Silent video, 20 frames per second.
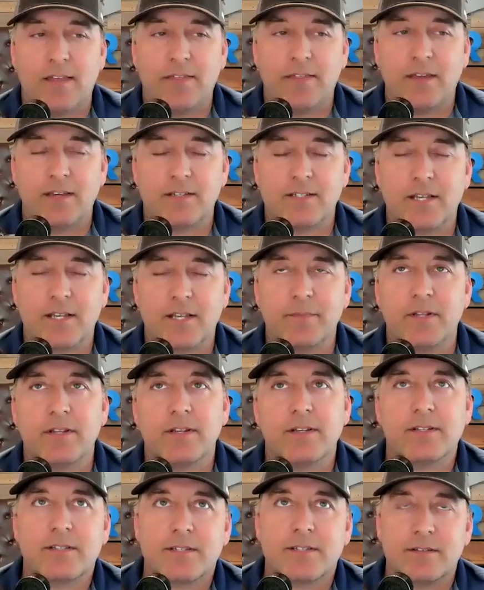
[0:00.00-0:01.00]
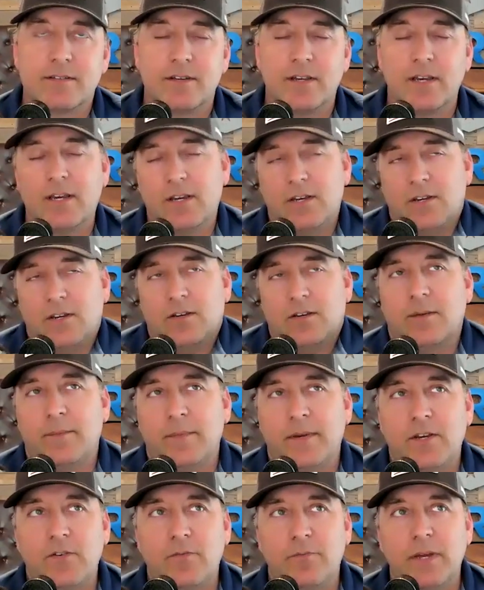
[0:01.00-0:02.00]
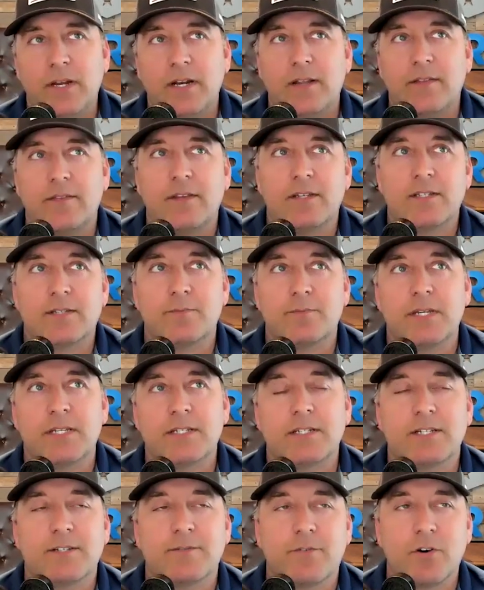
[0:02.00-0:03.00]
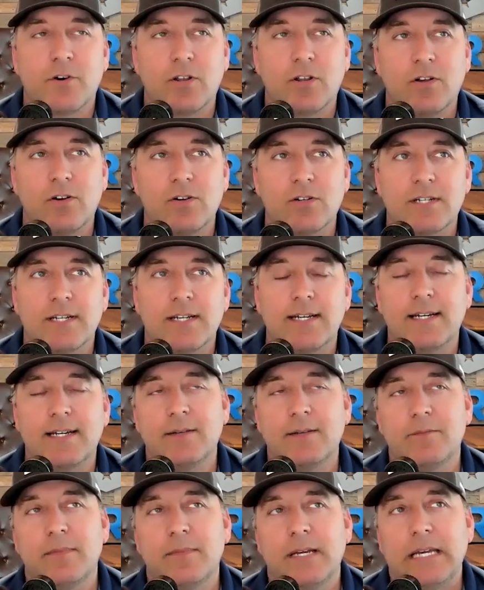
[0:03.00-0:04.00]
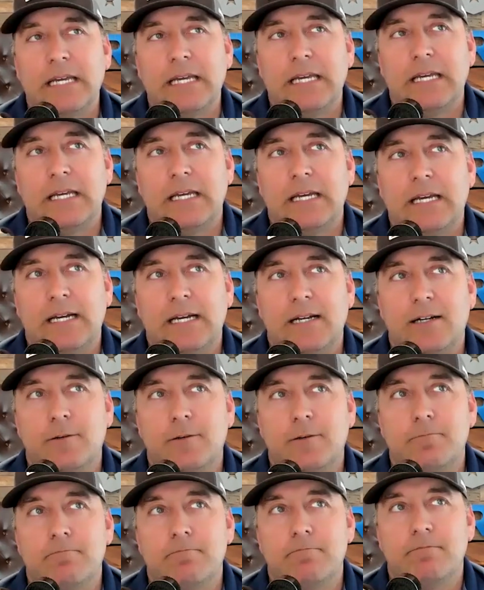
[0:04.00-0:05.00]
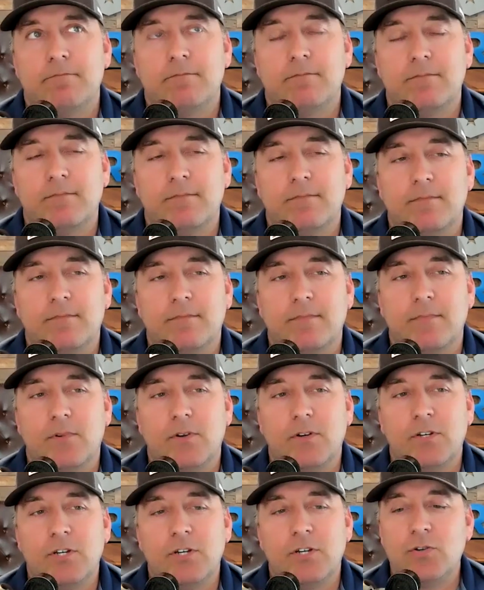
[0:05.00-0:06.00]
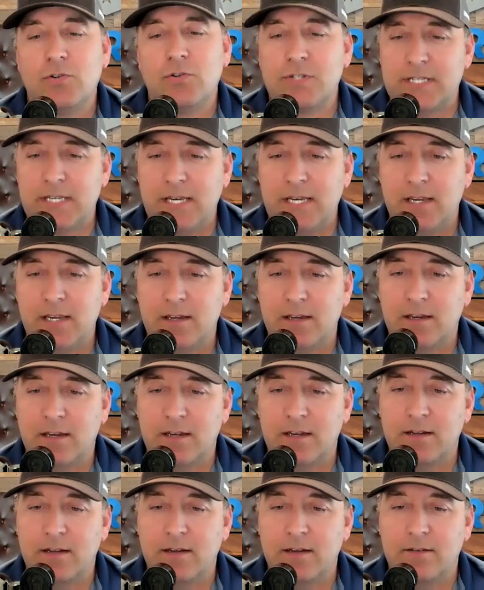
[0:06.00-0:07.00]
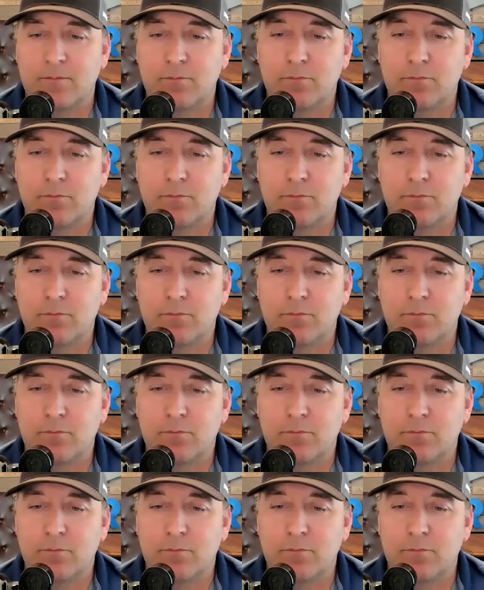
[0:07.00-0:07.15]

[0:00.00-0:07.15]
I think something I mean, you've been in this business for a long time. Um, do you see a